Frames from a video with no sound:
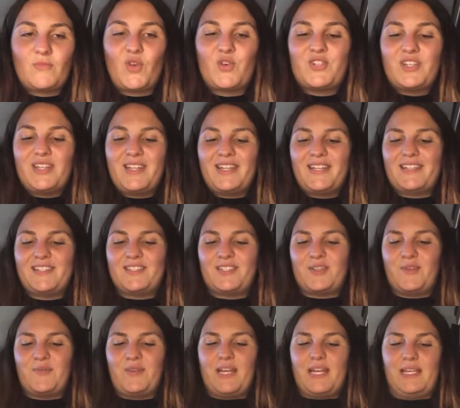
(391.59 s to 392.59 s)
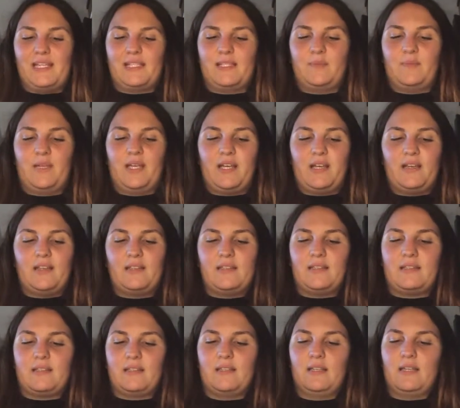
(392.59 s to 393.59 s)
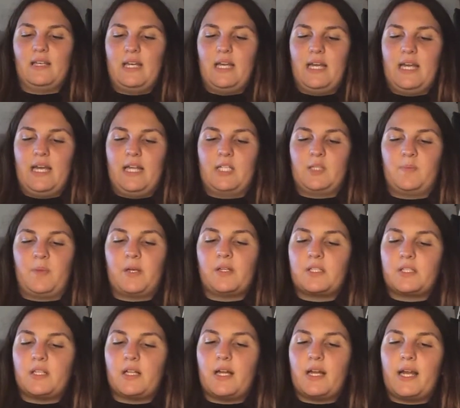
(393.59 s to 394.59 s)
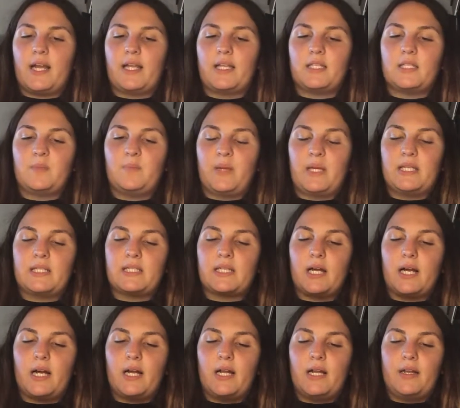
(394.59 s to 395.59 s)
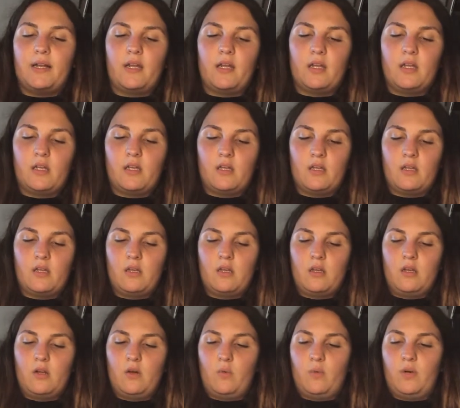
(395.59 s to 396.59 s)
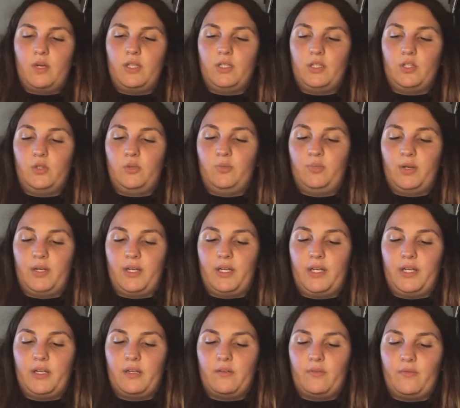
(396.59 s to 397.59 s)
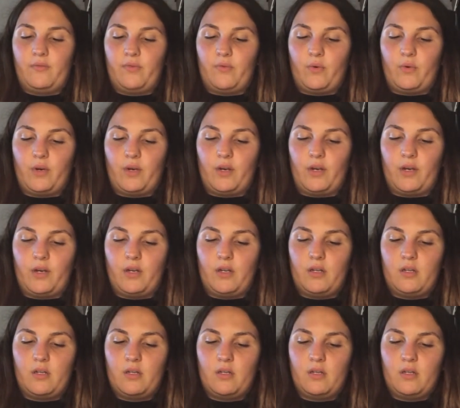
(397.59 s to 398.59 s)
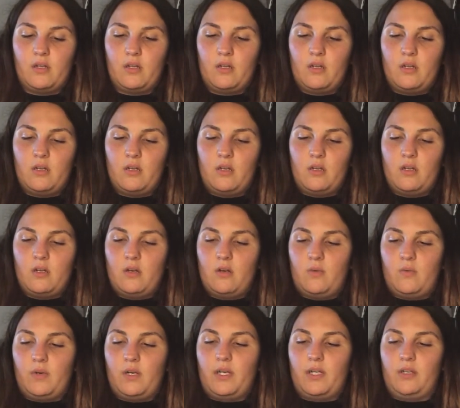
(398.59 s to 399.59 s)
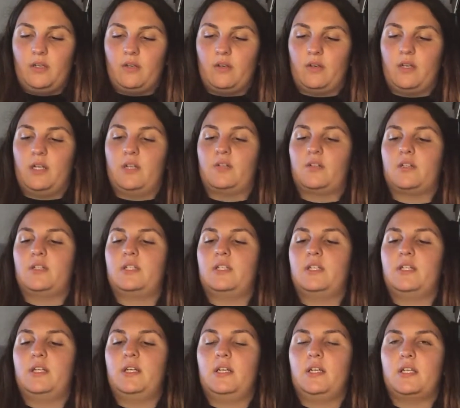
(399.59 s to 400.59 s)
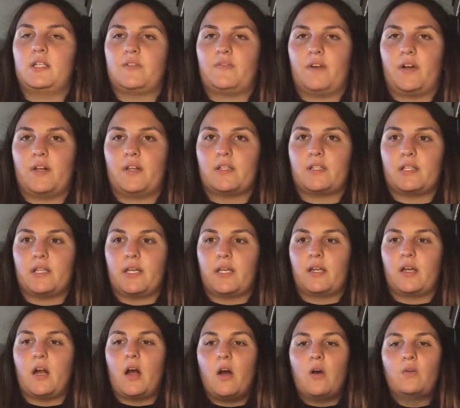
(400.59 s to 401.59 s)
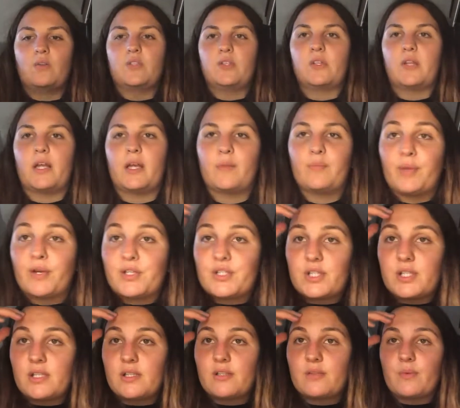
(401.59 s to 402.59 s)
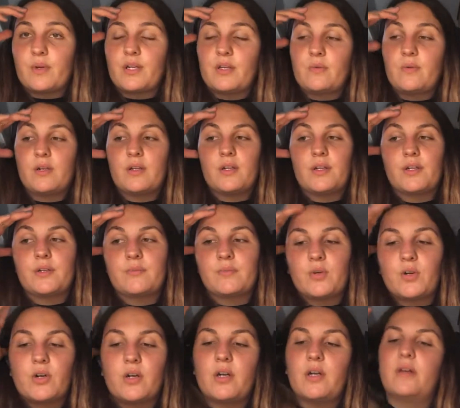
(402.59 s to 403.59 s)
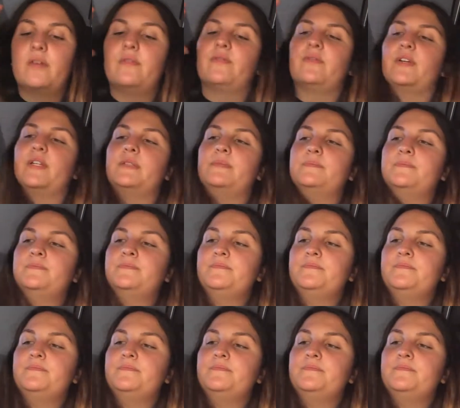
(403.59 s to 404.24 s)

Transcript: which I think is so nice because it's personalized based on what you put for what you're interested in as far as like, oh, do you like brushes? What do you want to learn more of? And